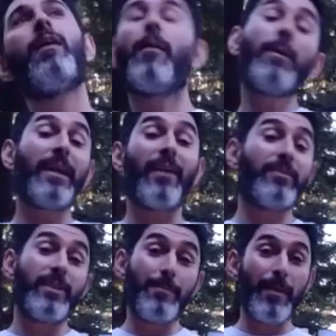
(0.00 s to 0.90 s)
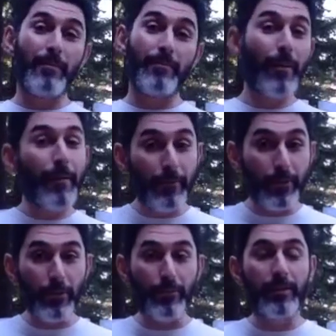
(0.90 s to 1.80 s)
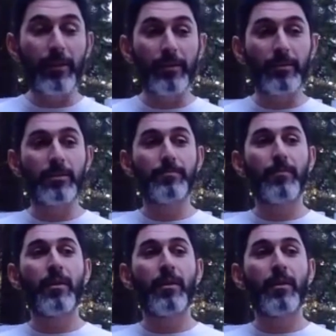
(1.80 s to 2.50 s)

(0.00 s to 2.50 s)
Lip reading: I'm not gonna have a debate with you, because